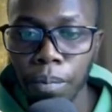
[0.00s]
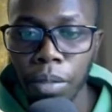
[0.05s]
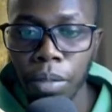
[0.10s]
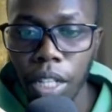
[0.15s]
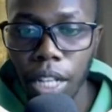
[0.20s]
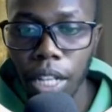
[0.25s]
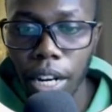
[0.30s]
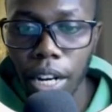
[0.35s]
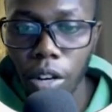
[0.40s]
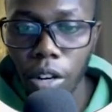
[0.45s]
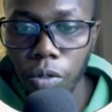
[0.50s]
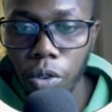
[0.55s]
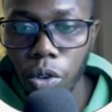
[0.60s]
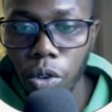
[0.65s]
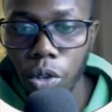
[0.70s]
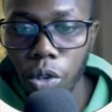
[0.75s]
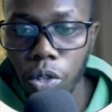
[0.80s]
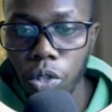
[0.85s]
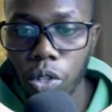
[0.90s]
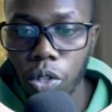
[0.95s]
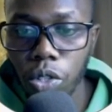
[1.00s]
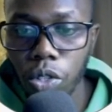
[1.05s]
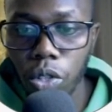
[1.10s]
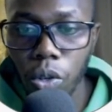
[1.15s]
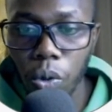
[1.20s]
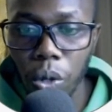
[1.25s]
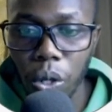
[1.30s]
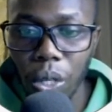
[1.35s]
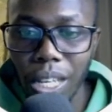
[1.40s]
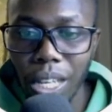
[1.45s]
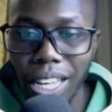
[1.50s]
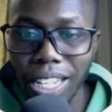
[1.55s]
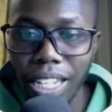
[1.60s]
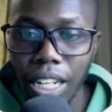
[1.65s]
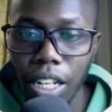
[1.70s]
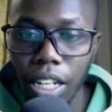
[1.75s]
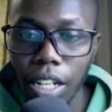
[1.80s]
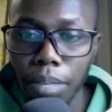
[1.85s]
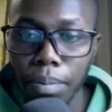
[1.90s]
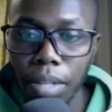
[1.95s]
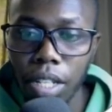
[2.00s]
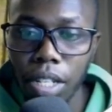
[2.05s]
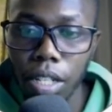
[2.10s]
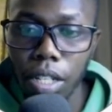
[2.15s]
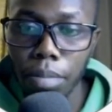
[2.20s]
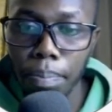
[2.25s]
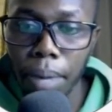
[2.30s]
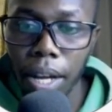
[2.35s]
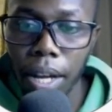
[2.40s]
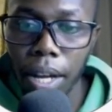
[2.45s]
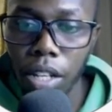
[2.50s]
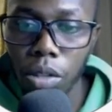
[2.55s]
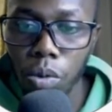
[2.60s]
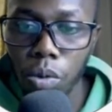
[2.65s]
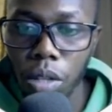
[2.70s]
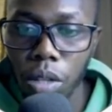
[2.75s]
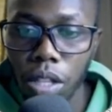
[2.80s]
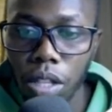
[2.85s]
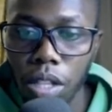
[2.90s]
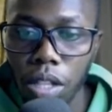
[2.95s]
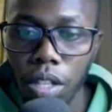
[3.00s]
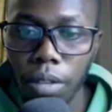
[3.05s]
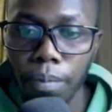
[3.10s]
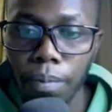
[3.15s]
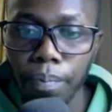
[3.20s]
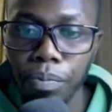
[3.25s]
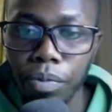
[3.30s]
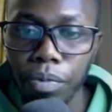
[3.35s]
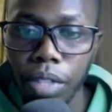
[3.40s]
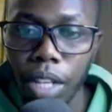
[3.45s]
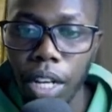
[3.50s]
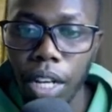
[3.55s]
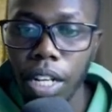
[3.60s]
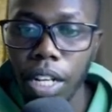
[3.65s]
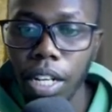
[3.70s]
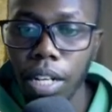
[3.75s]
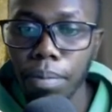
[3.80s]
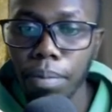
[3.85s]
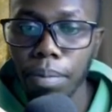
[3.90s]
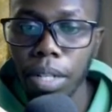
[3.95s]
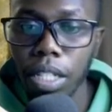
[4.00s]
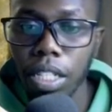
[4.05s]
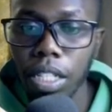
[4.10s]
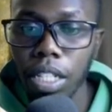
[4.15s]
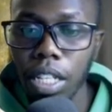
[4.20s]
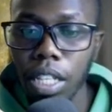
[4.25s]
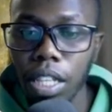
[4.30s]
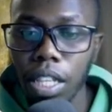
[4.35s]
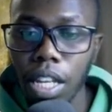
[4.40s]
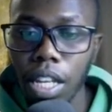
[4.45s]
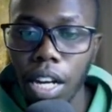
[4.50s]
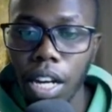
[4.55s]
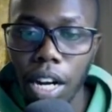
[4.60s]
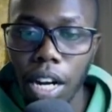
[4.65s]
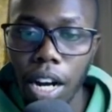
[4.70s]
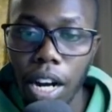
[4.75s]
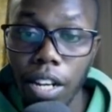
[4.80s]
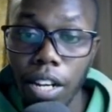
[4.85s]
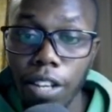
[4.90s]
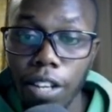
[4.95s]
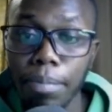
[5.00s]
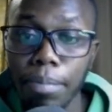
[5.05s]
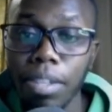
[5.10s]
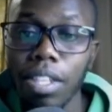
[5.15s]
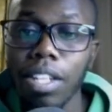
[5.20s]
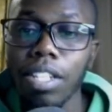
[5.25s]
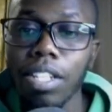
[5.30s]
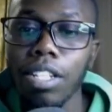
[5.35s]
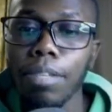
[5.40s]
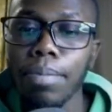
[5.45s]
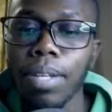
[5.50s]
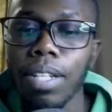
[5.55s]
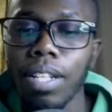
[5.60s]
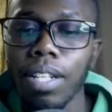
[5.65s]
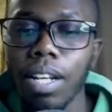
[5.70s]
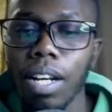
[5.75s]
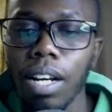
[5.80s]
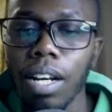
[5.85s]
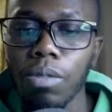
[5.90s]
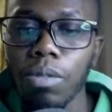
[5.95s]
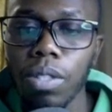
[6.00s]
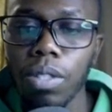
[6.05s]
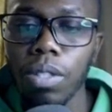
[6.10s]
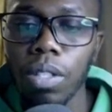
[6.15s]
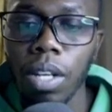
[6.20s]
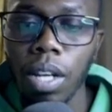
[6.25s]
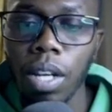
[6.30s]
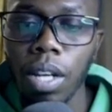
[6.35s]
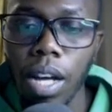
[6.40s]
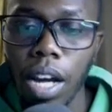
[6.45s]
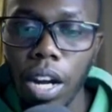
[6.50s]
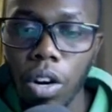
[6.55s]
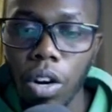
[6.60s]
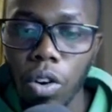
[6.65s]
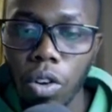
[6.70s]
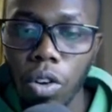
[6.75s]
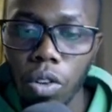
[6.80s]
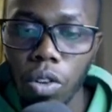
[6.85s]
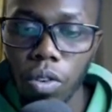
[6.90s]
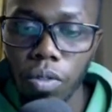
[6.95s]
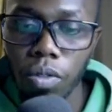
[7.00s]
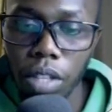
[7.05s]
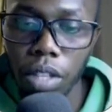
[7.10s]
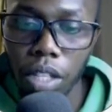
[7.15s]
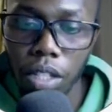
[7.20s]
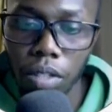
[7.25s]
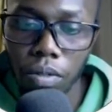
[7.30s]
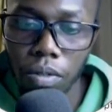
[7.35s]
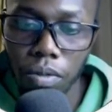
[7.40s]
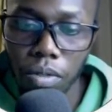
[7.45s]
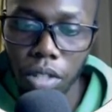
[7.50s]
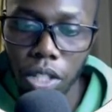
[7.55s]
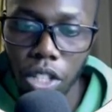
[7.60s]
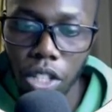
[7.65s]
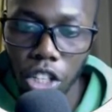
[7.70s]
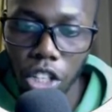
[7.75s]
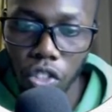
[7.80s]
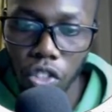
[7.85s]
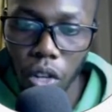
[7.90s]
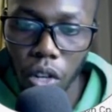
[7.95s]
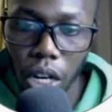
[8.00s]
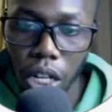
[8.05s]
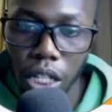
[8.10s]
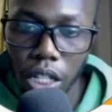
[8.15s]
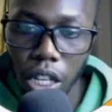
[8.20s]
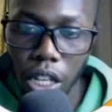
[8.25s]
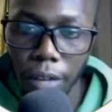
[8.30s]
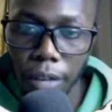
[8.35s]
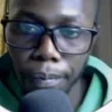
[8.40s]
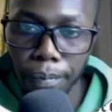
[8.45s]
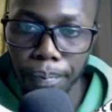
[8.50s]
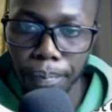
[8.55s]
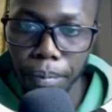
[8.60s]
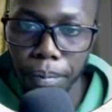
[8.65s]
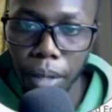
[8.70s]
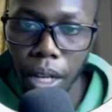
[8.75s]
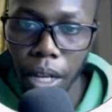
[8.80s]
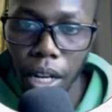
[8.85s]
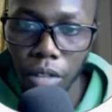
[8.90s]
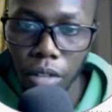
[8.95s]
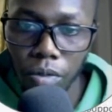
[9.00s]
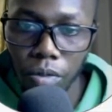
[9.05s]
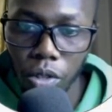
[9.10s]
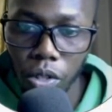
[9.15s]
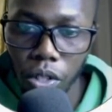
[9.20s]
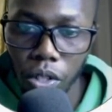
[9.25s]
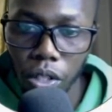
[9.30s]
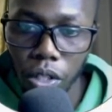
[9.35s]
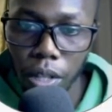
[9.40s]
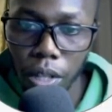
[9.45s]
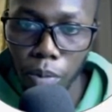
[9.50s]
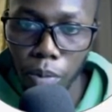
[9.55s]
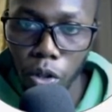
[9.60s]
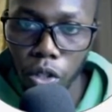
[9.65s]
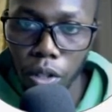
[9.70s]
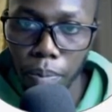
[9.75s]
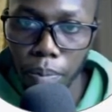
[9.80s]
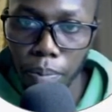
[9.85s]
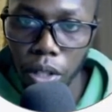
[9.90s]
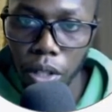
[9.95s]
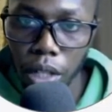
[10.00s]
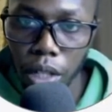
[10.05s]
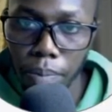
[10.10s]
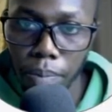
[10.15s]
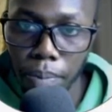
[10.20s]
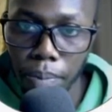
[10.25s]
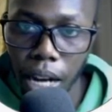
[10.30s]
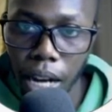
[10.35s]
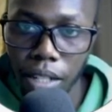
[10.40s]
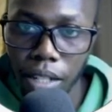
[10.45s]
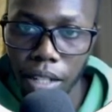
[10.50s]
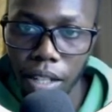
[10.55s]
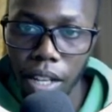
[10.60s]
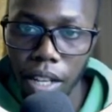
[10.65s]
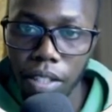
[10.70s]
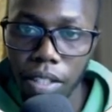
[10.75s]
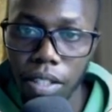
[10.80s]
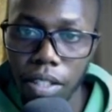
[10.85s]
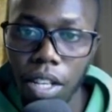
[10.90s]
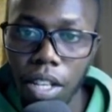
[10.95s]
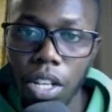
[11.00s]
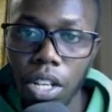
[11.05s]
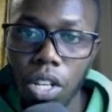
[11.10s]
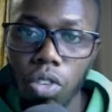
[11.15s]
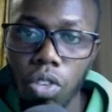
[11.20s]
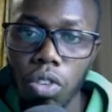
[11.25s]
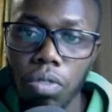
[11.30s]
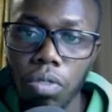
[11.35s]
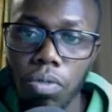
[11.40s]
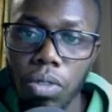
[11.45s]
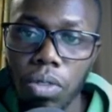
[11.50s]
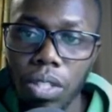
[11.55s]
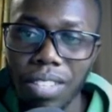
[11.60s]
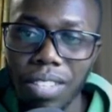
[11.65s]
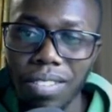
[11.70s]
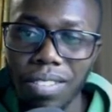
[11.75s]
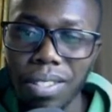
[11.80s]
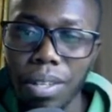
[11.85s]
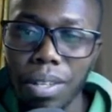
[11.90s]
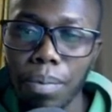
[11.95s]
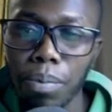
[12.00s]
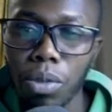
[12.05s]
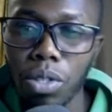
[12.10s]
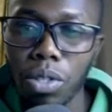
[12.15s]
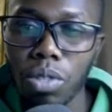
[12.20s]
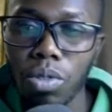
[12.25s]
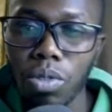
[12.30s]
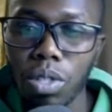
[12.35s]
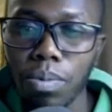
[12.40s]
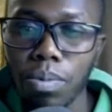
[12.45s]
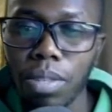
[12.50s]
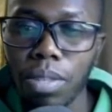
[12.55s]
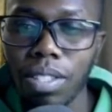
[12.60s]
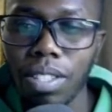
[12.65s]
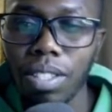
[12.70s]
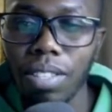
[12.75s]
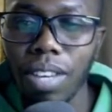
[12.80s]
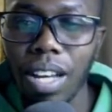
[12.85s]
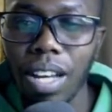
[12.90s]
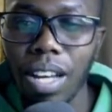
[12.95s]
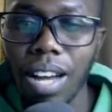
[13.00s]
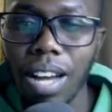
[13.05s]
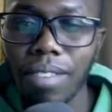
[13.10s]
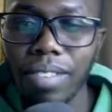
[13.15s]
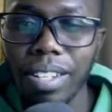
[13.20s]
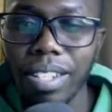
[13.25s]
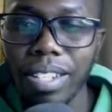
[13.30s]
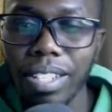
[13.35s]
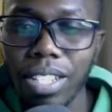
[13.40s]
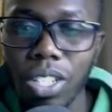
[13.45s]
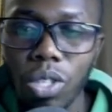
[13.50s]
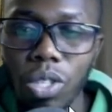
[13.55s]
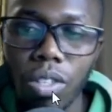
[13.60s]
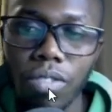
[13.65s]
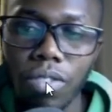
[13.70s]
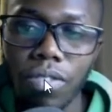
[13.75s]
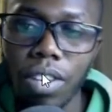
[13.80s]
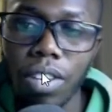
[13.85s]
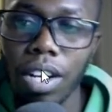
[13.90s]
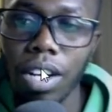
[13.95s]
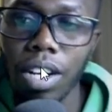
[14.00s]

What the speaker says: And of course also you get unlimited bandwidth and unlimited email accounts, and all of these features right here. Yeah, and of course the most important part here is 24/7 support, which means if I have an issue, if I run